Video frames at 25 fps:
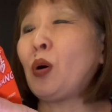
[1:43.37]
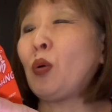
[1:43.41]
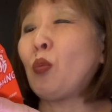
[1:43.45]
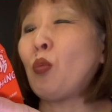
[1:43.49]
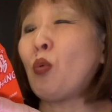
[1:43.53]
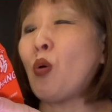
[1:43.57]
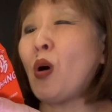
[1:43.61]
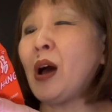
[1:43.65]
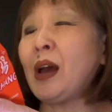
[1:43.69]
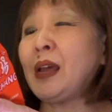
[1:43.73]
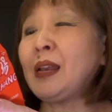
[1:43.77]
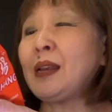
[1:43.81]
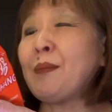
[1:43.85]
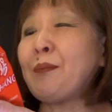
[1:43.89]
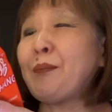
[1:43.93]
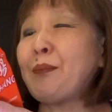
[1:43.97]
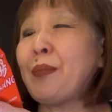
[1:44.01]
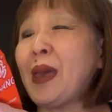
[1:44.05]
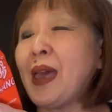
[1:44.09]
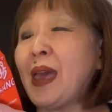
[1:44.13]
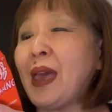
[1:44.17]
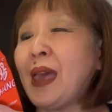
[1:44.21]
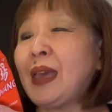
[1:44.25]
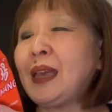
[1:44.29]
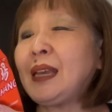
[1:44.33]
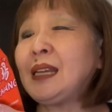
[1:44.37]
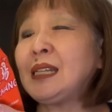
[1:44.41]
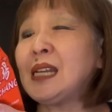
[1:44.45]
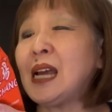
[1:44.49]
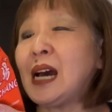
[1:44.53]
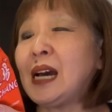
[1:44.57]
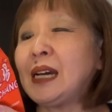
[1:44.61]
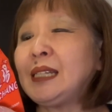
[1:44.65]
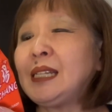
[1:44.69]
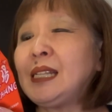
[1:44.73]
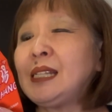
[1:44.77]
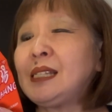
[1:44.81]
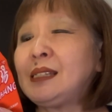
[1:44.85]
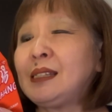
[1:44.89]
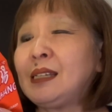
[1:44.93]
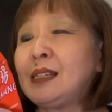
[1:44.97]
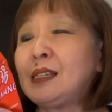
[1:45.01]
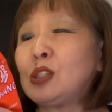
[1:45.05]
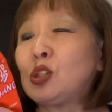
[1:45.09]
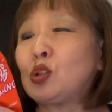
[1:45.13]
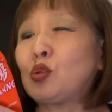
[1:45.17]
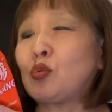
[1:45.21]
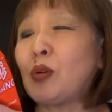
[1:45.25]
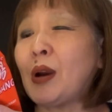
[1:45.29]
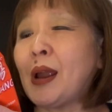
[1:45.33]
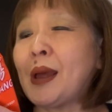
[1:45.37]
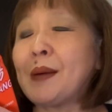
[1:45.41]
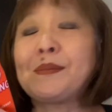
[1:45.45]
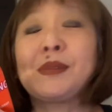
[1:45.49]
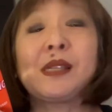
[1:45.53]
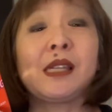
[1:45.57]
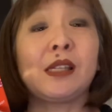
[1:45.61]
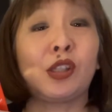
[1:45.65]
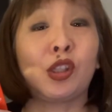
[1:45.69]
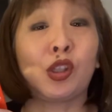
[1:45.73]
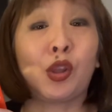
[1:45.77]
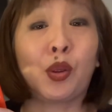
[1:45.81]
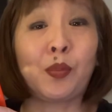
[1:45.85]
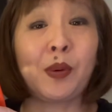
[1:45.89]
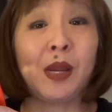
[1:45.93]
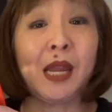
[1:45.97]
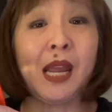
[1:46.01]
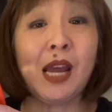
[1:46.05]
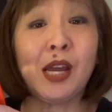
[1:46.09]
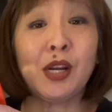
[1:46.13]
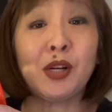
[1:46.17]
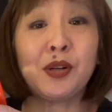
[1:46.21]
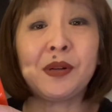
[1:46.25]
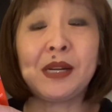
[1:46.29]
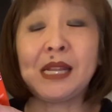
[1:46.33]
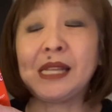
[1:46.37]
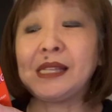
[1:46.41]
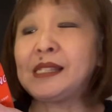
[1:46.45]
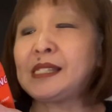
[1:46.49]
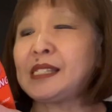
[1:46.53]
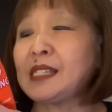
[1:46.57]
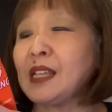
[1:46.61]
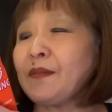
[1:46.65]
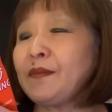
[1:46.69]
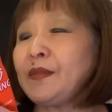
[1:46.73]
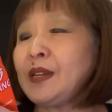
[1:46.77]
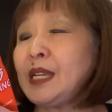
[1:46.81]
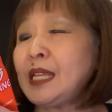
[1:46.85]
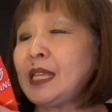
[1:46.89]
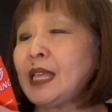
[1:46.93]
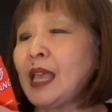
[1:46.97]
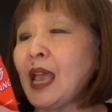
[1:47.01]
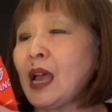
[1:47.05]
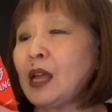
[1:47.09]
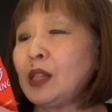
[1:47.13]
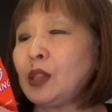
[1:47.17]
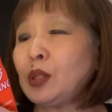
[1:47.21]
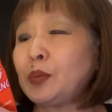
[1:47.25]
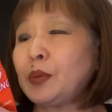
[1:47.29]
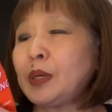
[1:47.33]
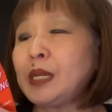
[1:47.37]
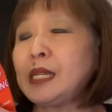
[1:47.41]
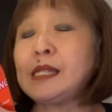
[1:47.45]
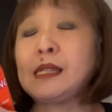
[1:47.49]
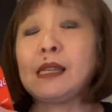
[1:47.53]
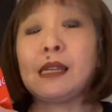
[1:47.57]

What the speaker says: one bag, 96 grams, it's 370 calories,